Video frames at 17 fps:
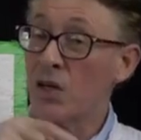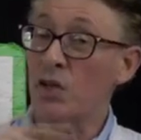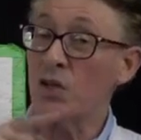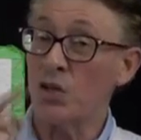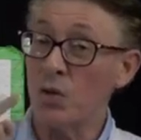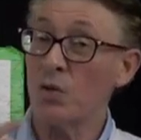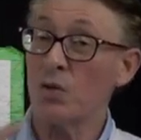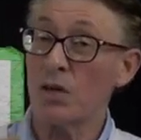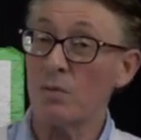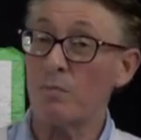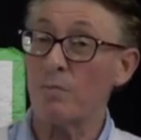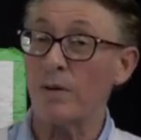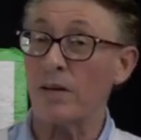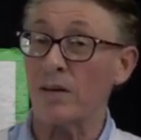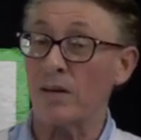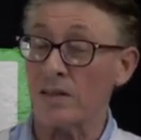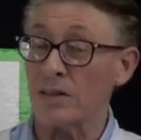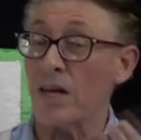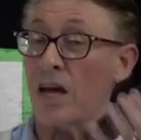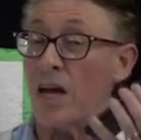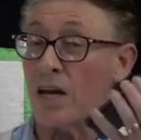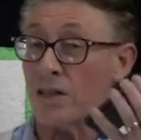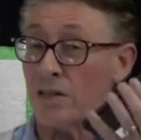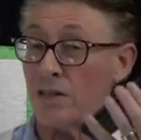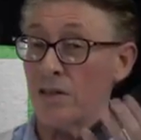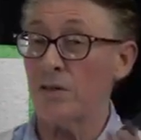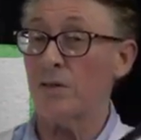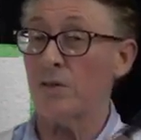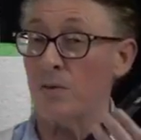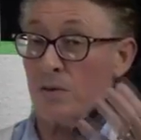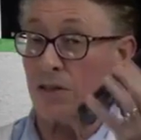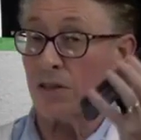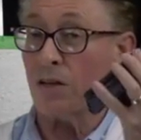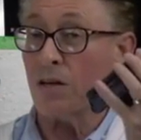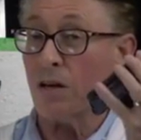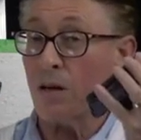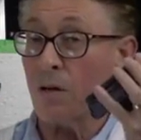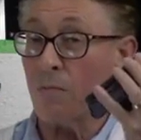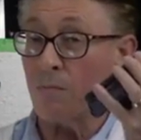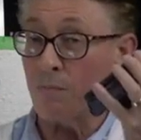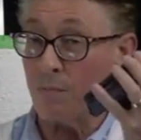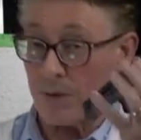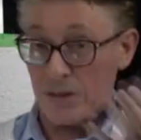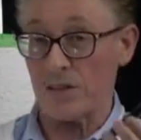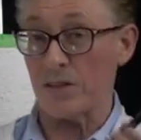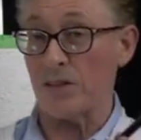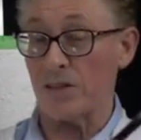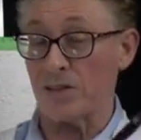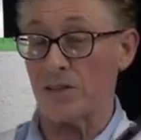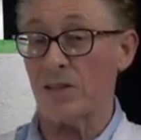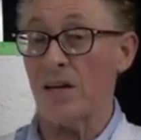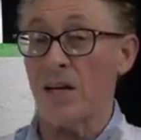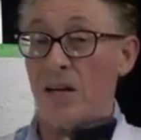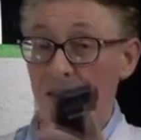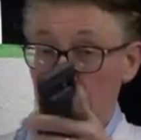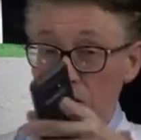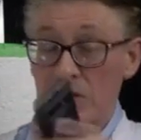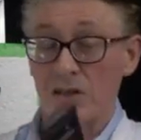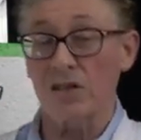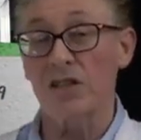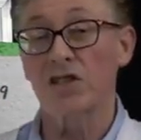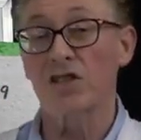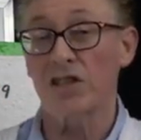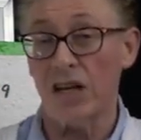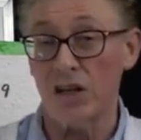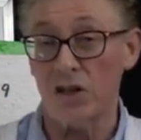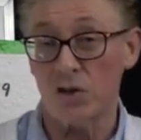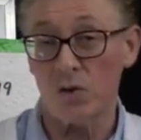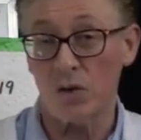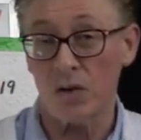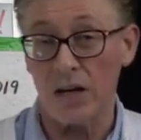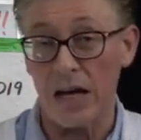you can build a huge business that is going to change your